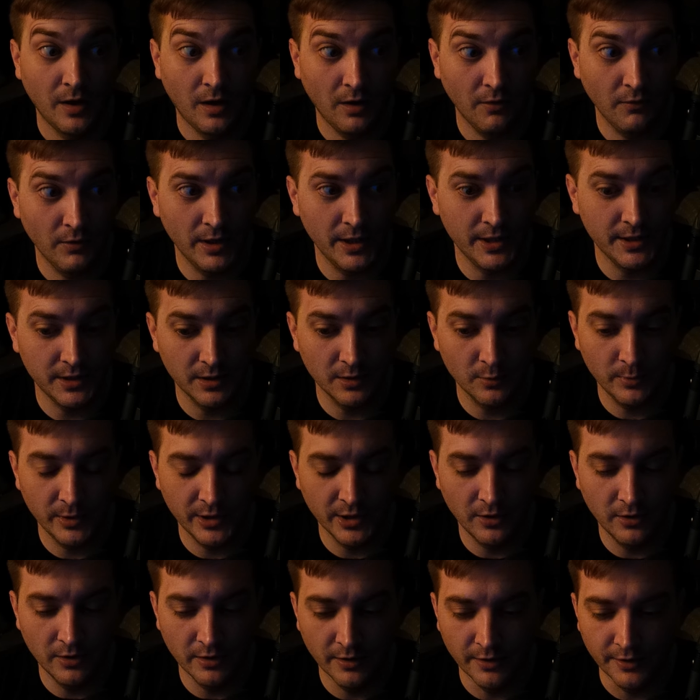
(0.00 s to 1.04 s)
All right, here we
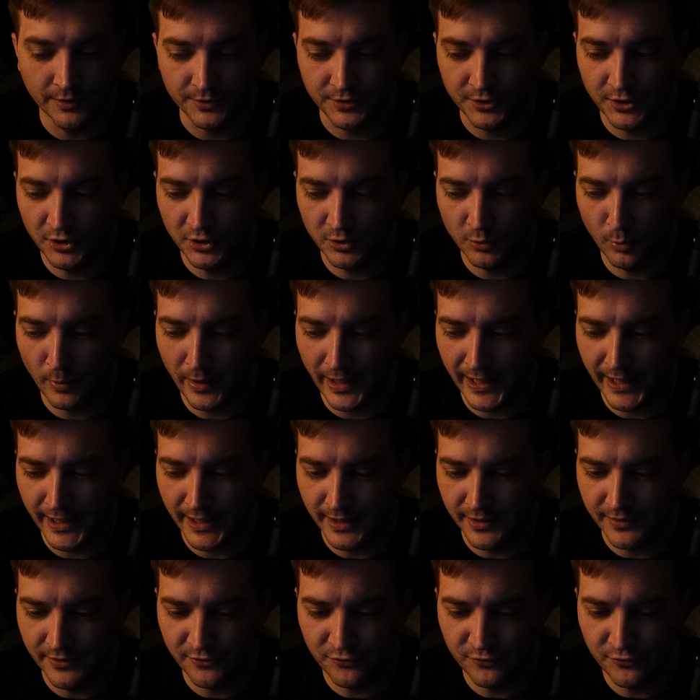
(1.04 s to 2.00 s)
are. QA.